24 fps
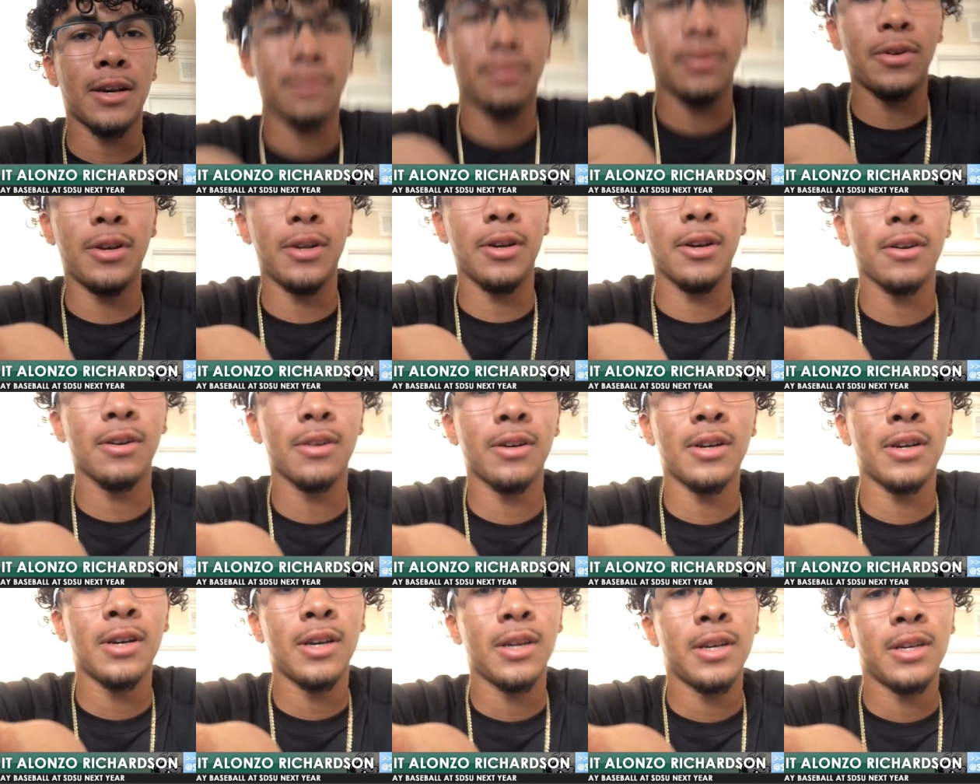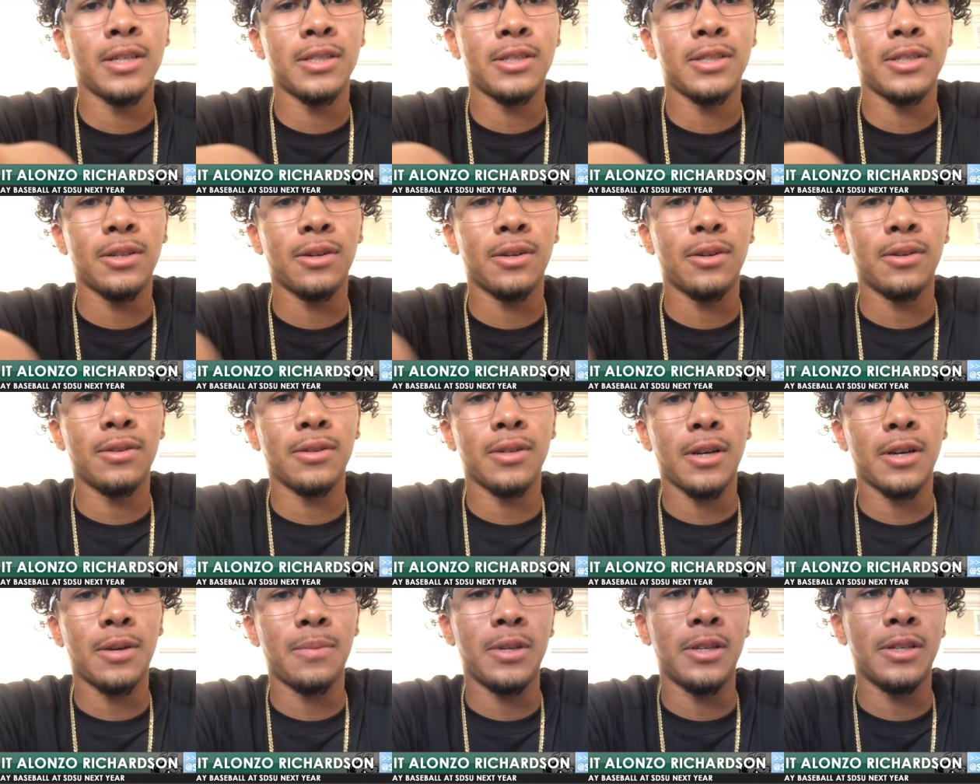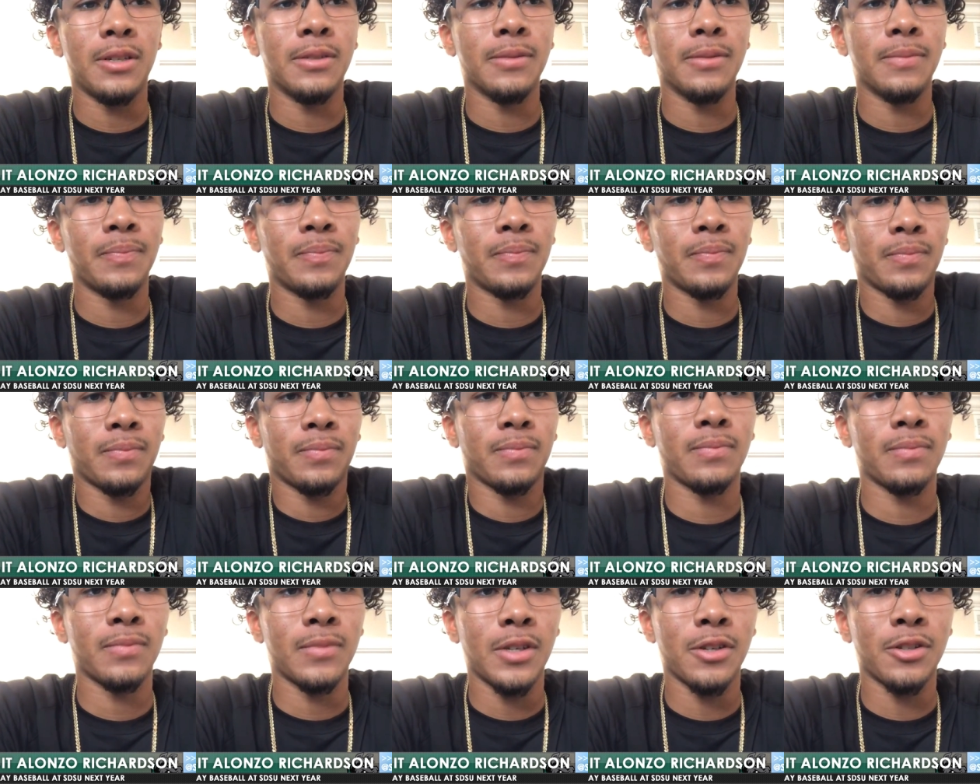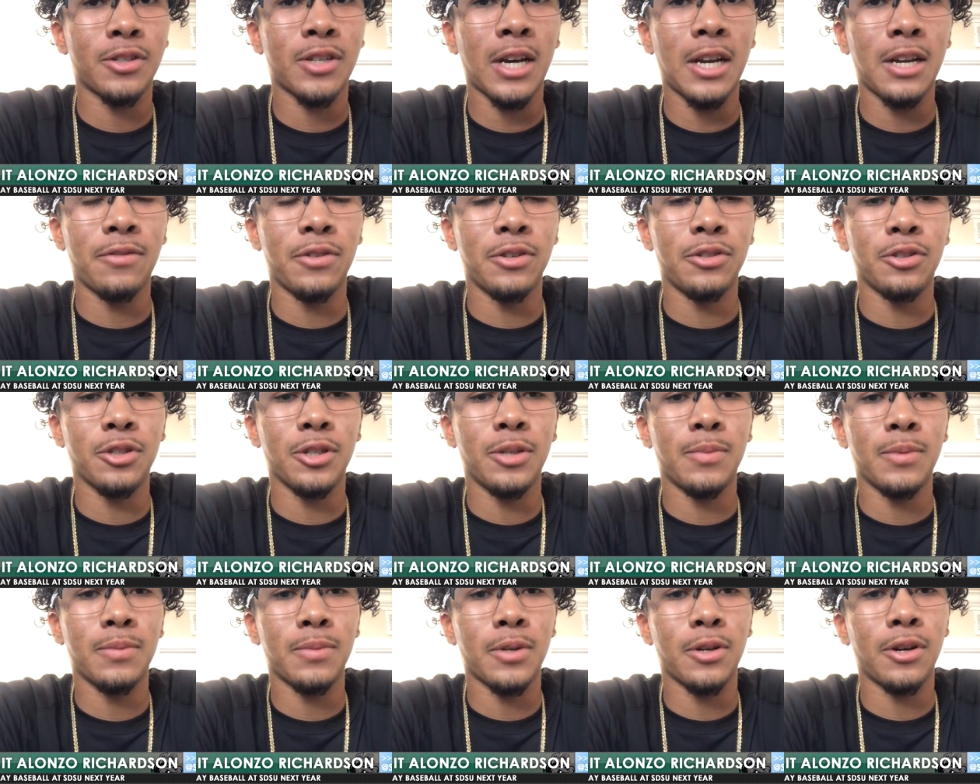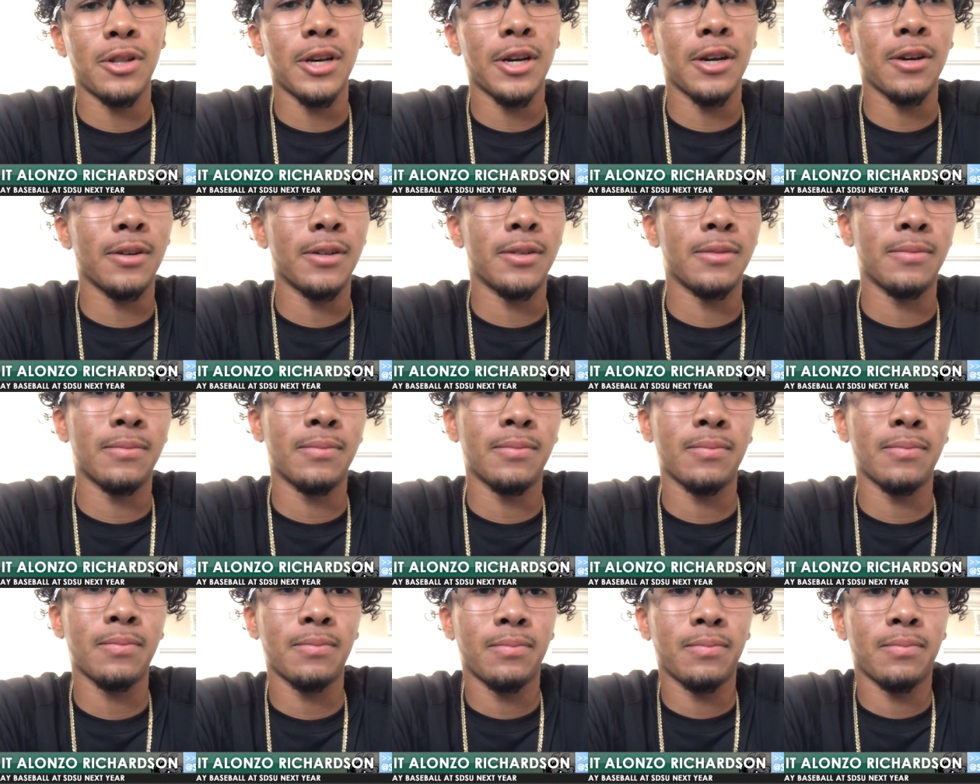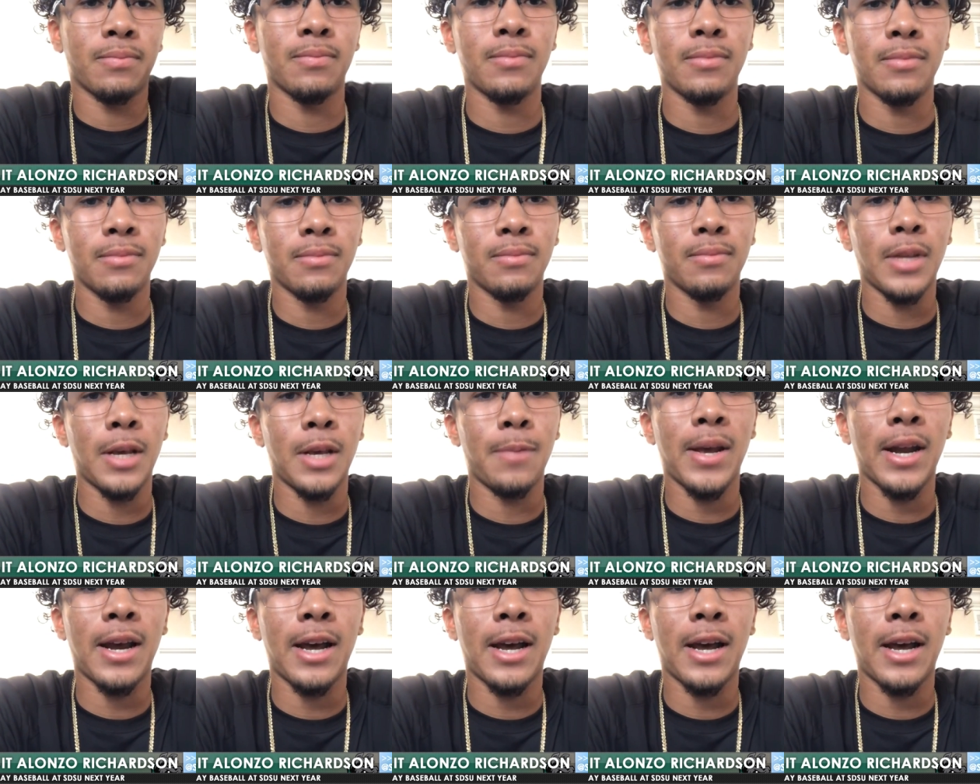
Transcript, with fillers: every year, so I mean, it was kind of a dream to go there, and they made it